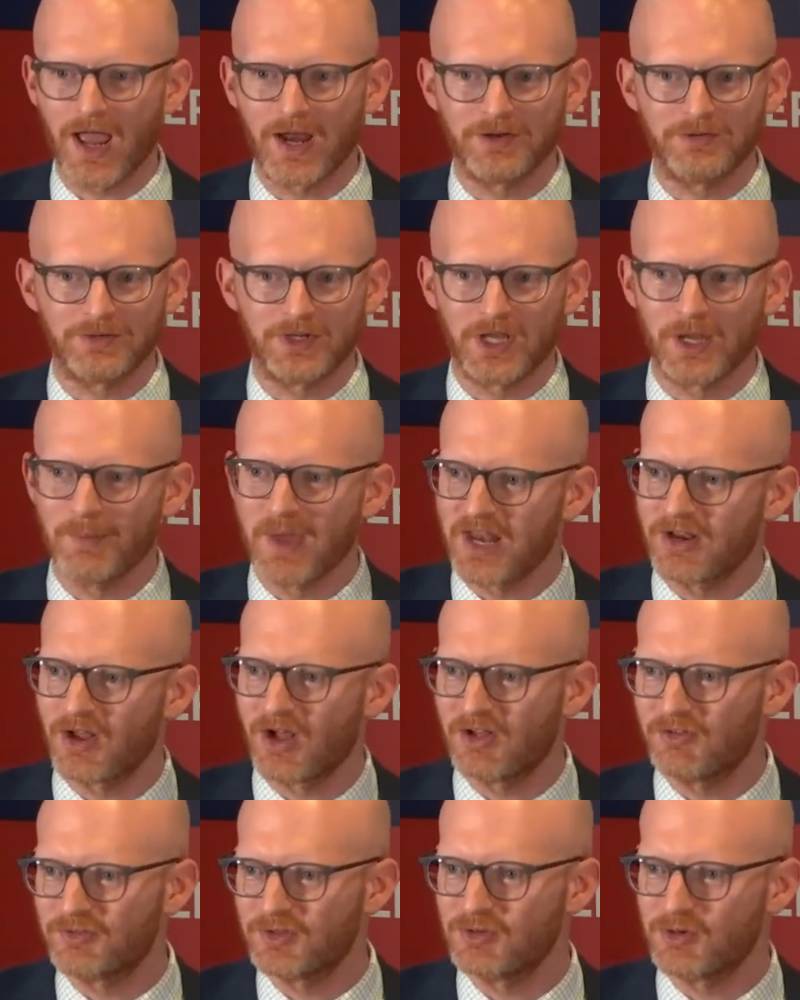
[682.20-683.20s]
commend
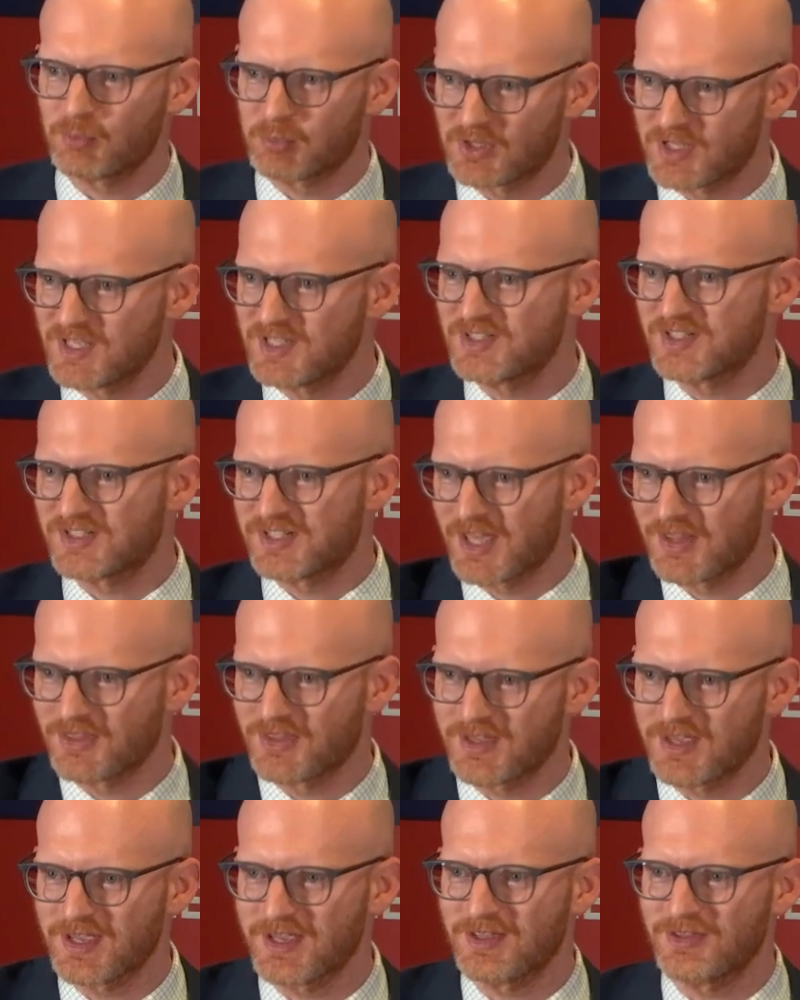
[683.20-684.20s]
all of you to please attend
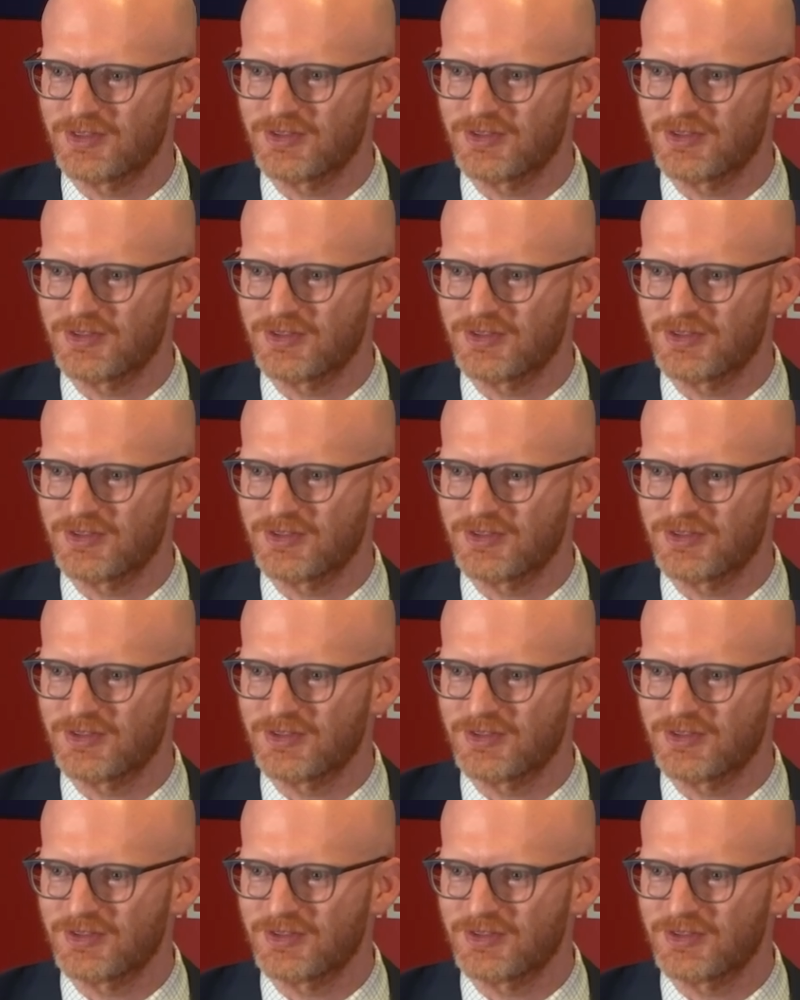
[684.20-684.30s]
the